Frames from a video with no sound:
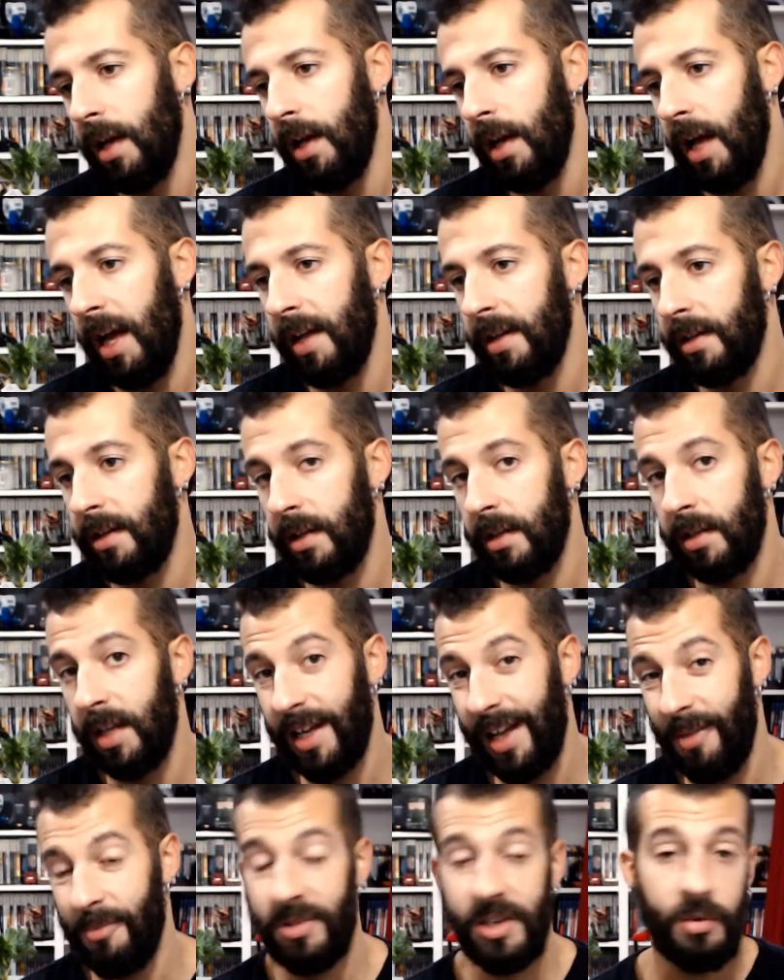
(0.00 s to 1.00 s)
and the
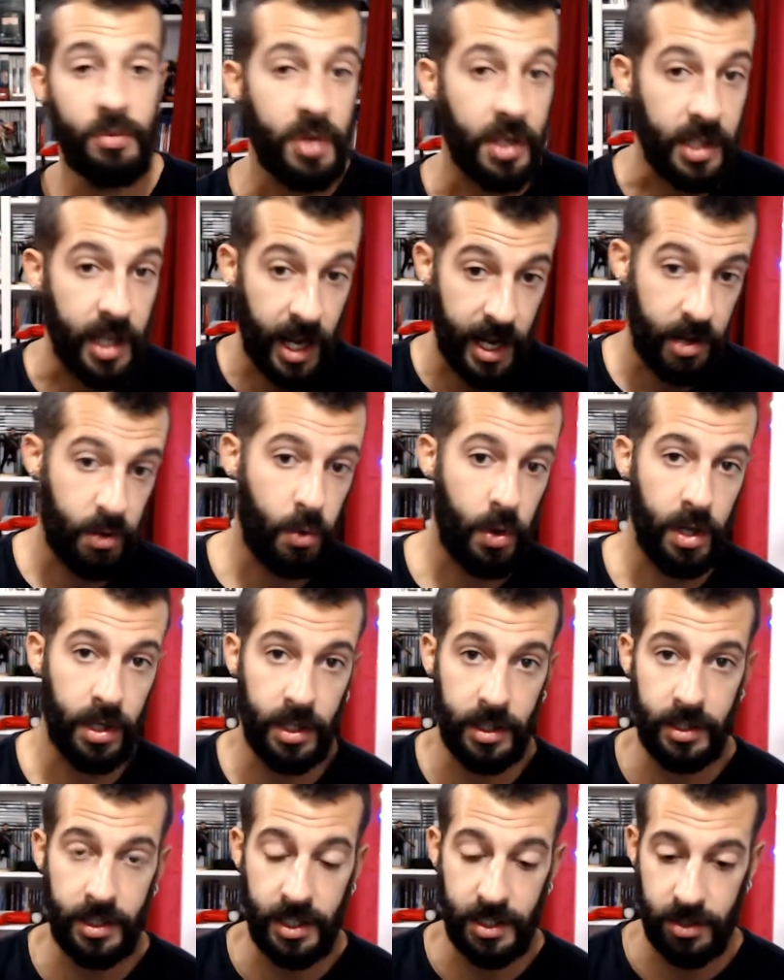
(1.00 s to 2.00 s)
games are really high
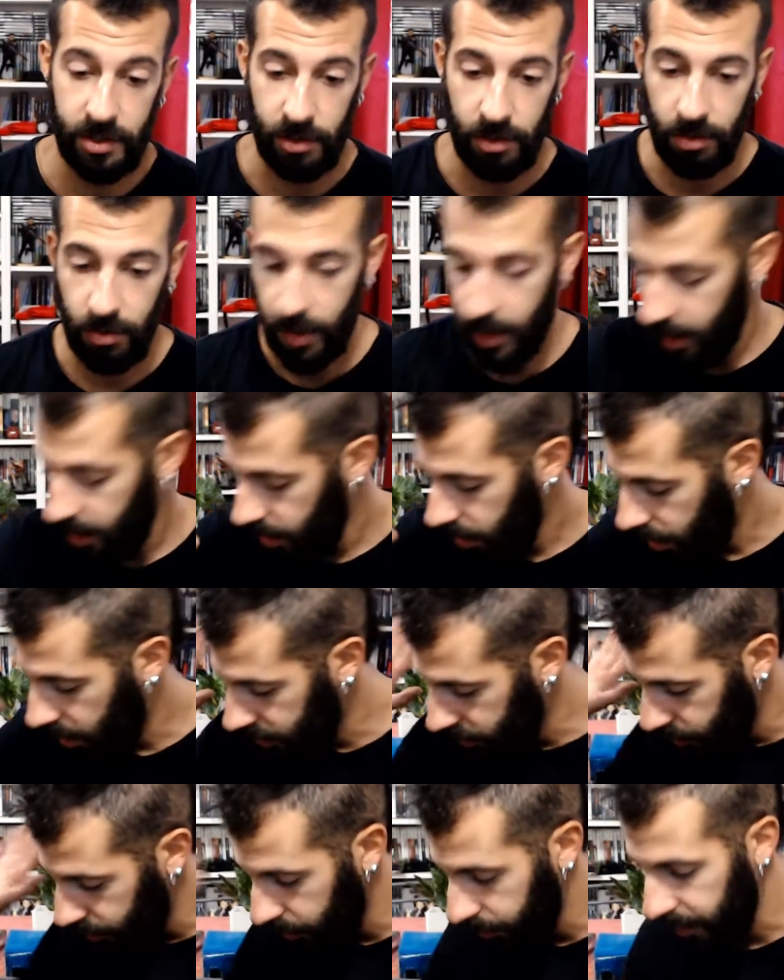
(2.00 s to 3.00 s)
quality, so
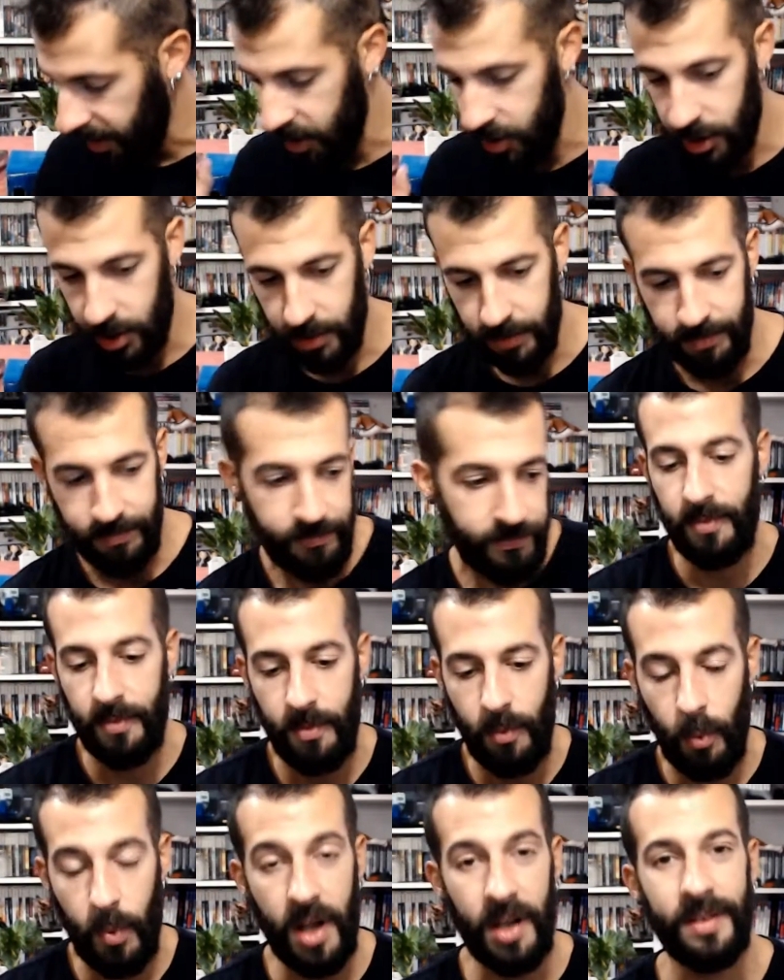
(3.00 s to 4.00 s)
honorable mention.
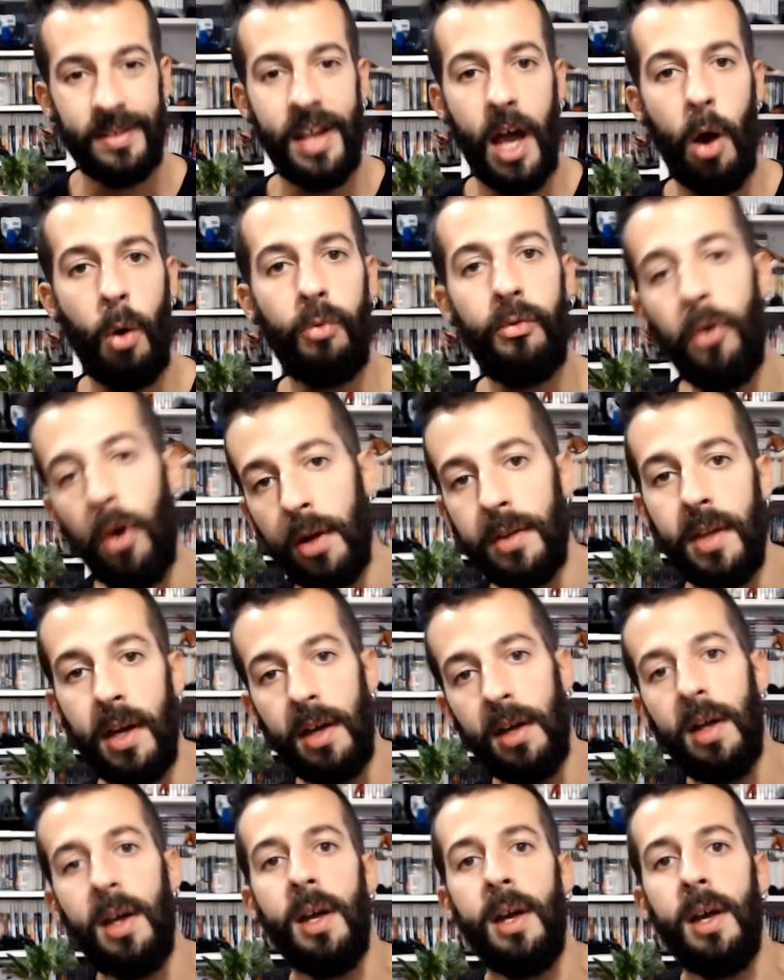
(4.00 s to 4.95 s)
Well, now for the